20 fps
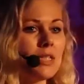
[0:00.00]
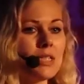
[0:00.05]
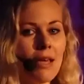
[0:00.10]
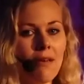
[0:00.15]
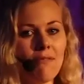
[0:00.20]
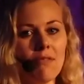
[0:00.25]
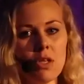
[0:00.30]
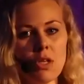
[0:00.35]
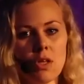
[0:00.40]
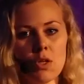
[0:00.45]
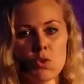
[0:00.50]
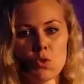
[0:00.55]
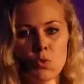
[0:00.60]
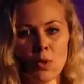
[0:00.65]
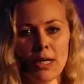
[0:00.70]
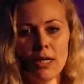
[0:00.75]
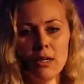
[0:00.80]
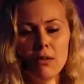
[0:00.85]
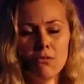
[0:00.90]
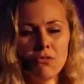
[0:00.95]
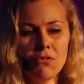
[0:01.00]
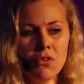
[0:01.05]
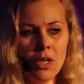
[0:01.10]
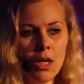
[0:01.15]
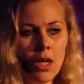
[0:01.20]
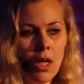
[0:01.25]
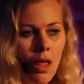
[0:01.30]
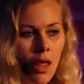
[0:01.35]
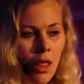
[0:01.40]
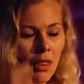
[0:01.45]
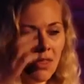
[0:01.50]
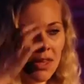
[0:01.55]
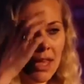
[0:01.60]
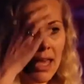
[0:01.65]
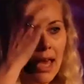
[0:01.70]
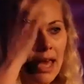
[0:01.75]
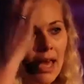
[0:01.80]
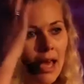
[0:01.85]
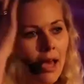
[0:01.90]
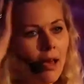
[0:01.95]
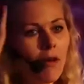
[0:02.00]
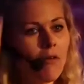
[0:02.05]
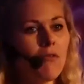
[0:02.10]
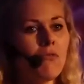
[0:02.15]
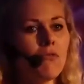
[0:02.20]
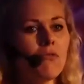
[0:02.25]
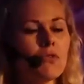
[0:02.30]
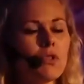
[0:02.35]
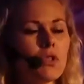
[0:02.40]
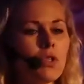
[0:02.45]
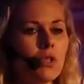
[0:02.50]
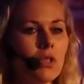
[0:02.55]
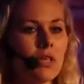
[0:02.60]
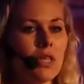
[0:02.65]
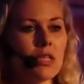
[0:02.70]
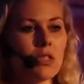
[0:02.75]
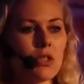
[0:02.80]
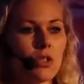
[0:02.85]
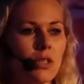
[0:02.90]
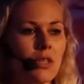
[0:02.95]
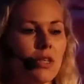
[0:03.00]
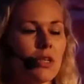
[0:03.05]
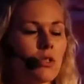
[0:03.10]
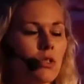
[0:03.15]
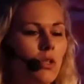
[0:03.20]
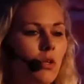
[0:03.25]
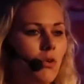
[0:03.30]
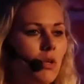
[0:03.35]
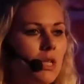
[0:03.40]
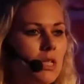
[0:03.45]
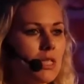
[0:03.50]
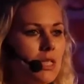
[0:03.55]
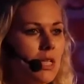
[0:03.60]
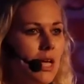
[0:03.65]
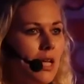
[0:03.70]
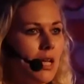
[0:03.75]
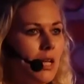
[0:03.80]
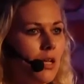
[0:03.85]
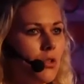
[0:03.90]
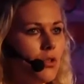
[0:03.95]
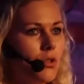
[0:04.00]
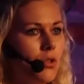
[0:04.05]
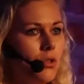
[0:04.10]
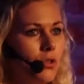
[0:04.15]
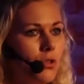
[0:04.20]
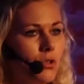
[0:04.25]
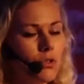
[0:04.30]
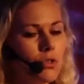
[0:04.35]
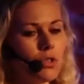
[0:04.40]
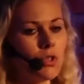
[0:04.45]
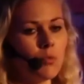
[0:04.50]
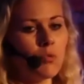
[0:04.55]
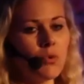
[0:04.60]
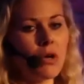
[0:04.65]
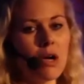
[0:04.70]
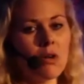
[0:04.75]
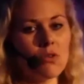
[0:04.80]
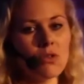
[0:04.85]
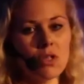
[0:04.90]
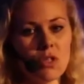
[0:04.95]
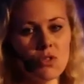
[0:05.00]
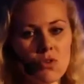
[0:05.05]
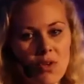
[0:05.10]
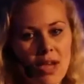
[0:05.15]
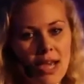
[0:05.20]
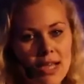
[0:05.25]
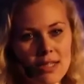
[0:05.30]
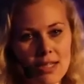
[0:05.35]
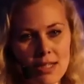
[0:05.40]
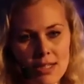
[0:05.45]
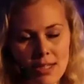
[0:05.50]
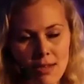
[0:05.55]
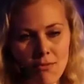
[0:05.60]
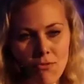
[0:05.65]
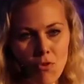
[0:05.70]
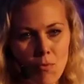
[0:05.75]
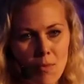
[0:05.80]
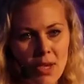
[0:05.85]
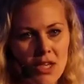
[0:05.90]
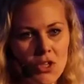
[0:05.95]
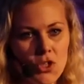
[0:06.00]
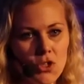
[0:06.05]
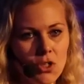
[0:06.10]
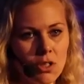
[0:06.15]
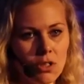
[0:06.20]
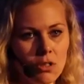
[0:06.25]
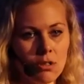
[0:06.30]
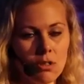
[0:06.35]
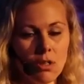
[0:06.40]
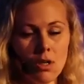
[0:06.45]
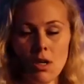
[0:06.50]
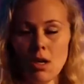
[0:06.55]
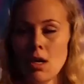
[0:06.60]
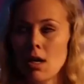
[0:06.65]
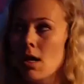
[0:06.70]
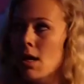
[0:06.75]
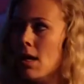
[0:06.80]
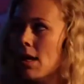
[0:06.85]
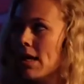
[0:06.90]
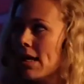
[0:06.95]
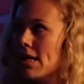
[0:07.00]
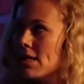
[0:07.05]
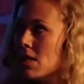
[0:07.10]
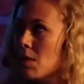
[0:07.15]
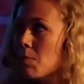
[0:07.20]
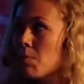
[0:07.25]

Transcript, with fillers: 7 and 12, they have, they, they're slowly starting to use the browser to access information. Kids